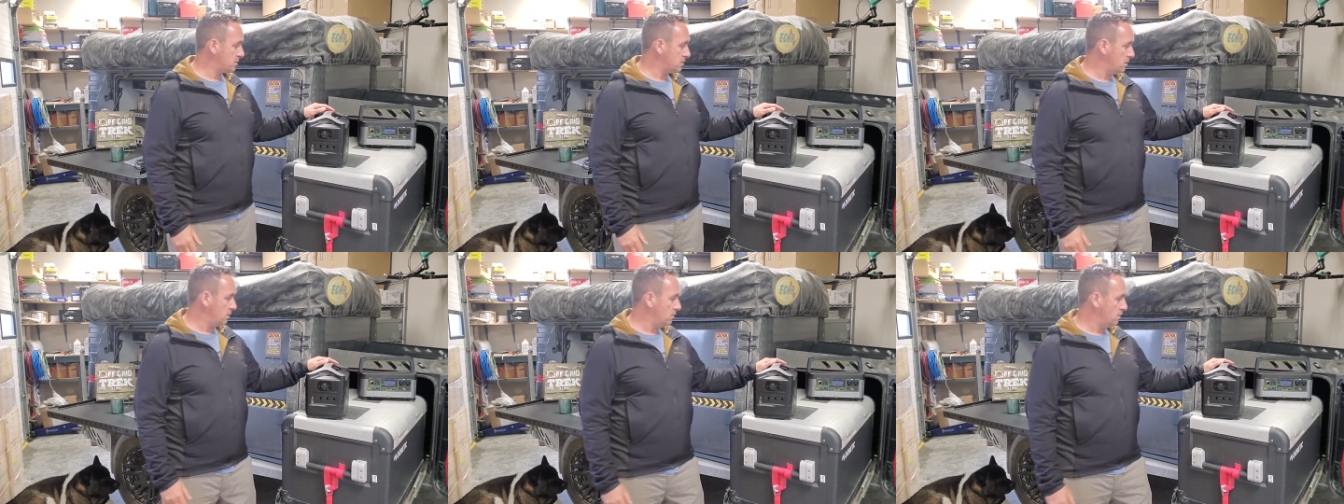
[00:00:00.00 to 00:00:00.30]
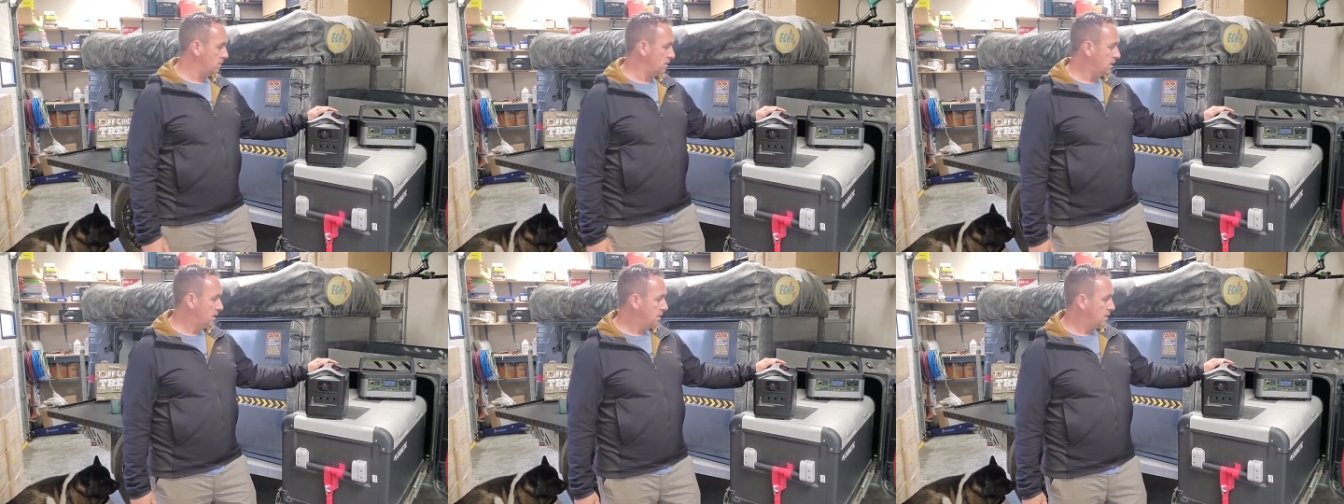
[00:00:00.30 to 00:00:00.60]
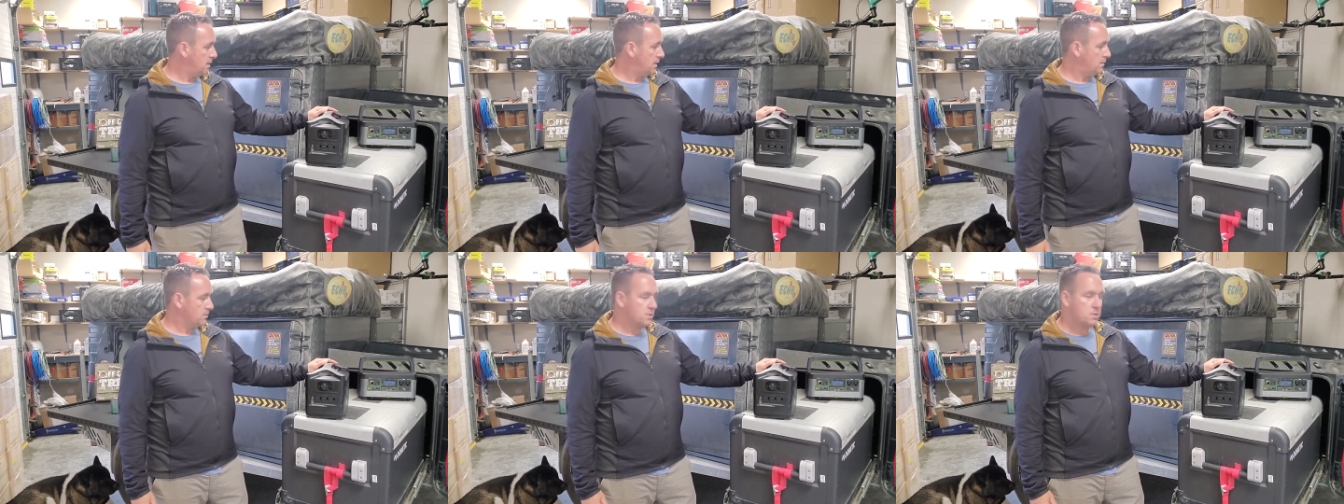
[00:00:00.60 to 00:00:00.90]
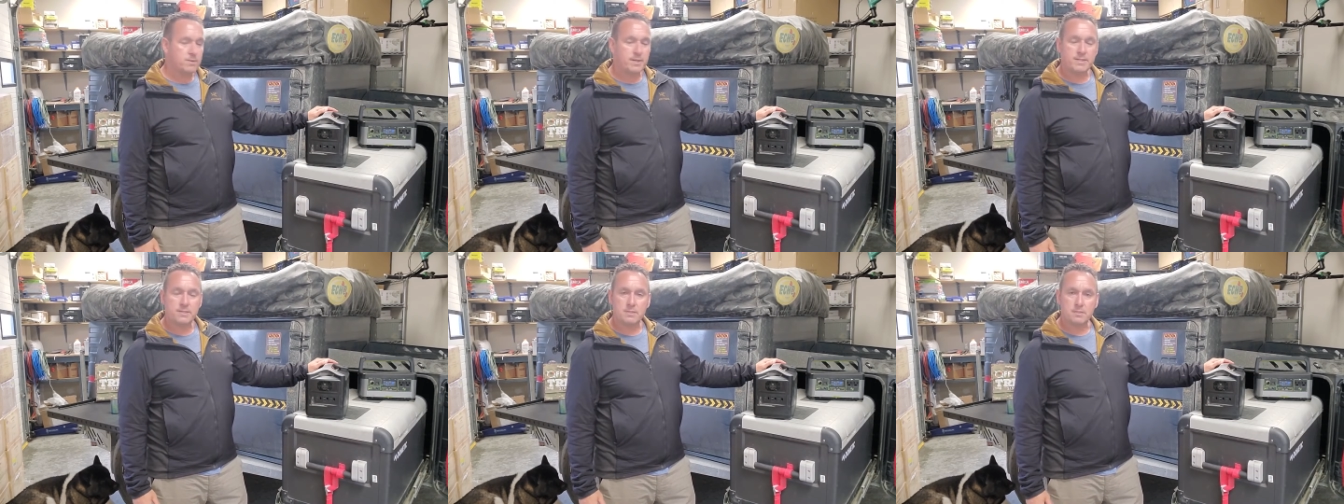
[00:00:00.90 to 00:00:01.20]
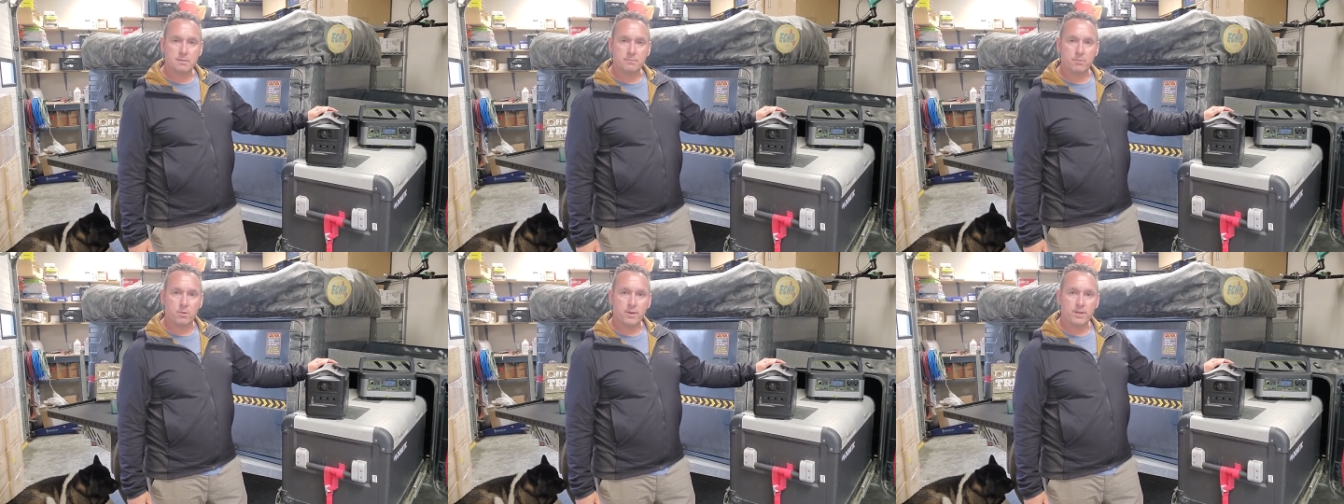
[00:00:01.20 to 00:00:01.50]
So I was quite
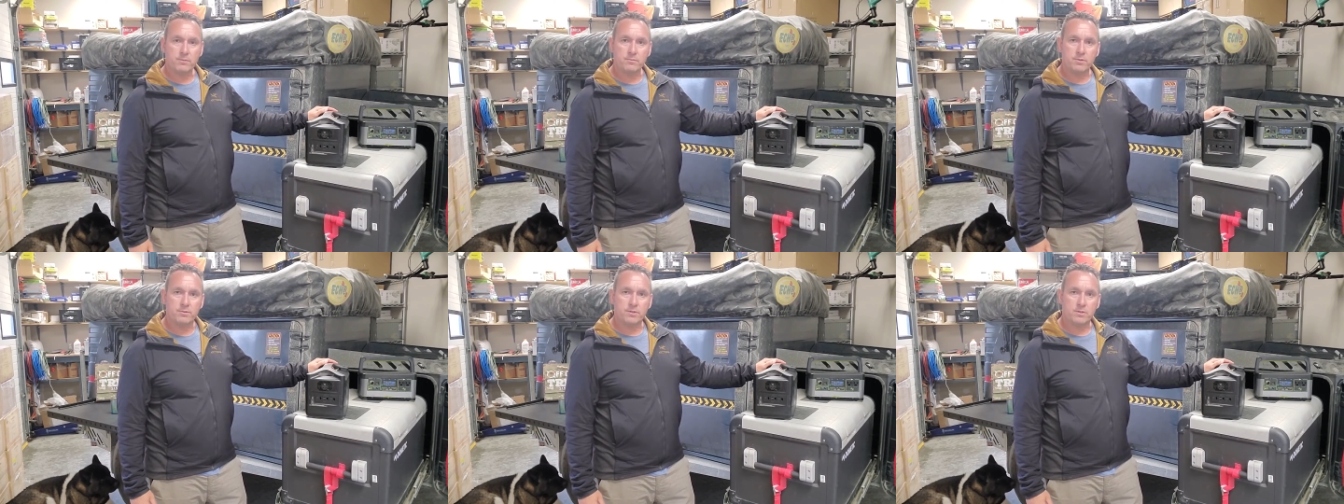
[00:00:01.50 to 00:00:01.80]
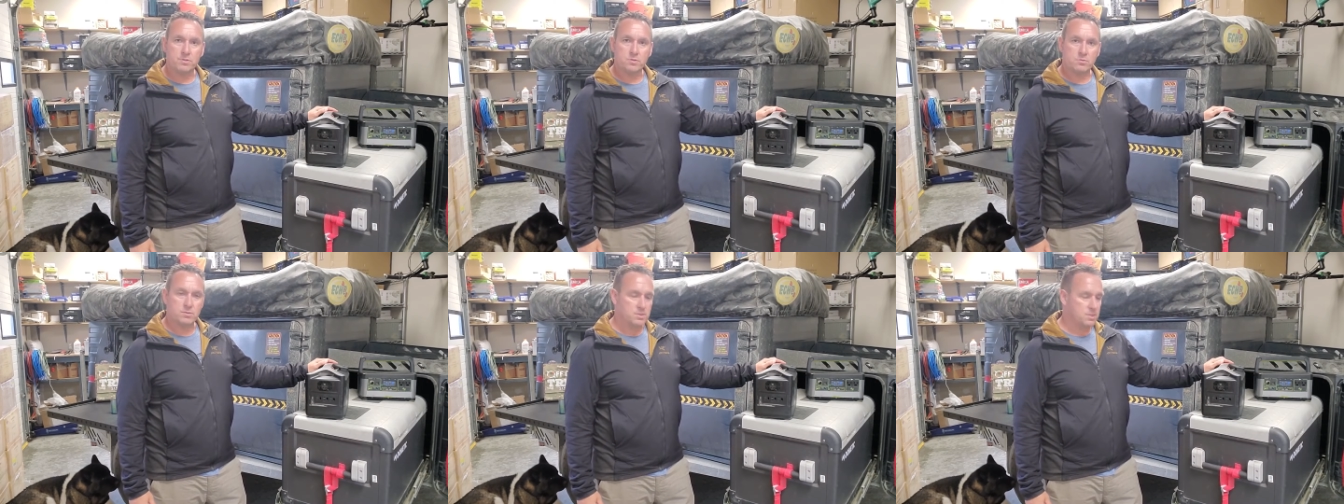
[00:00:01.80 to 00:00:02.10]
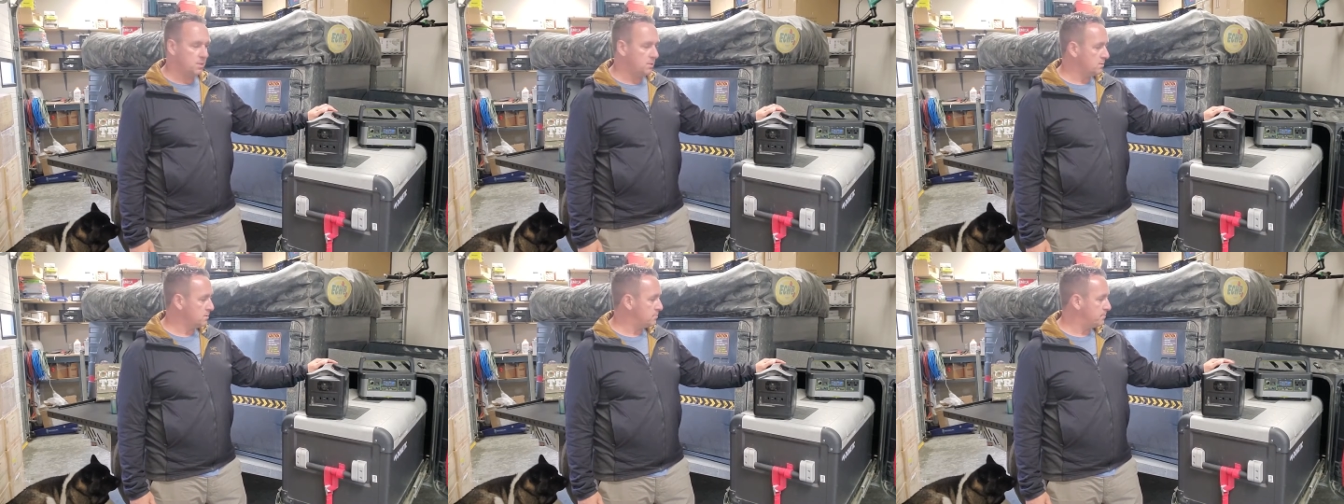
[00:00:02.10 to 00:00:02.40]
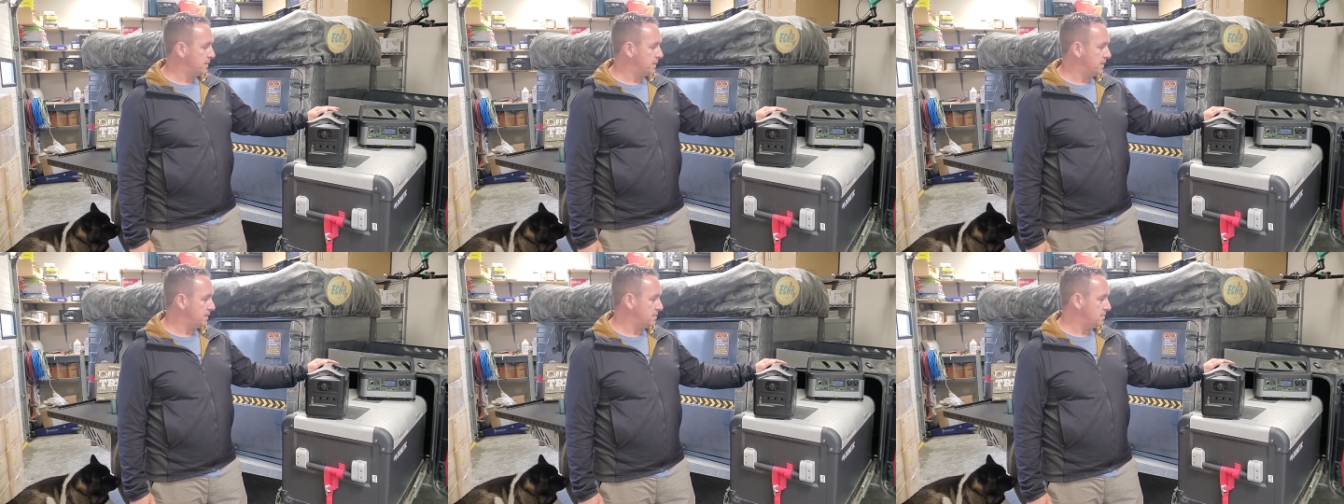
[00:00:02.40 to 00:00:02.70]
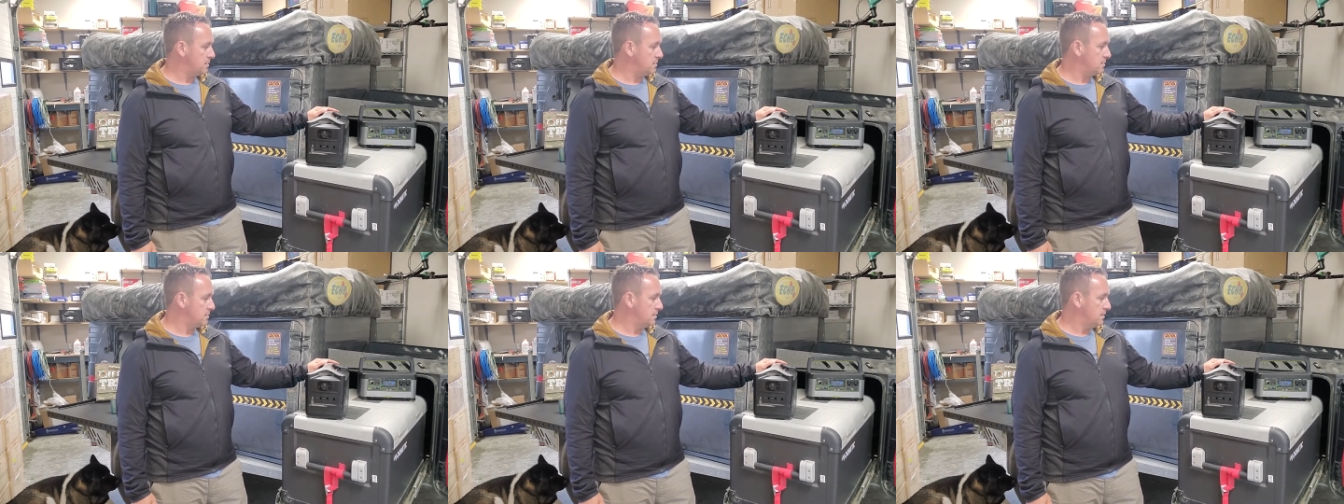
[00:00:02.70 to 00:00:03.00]
disappointed with those results
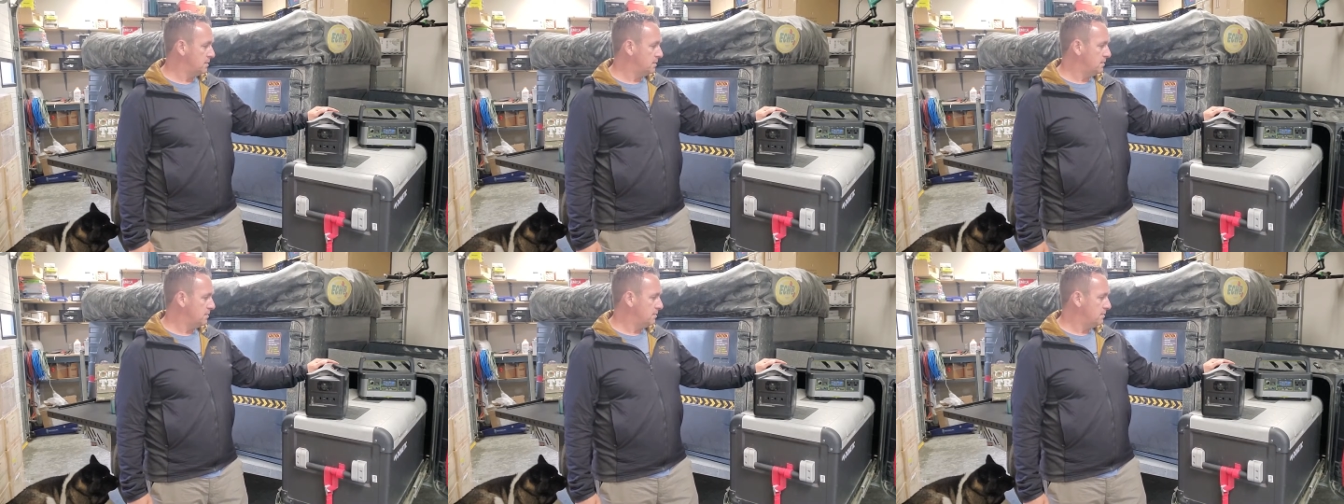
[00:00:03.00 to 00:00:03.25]
because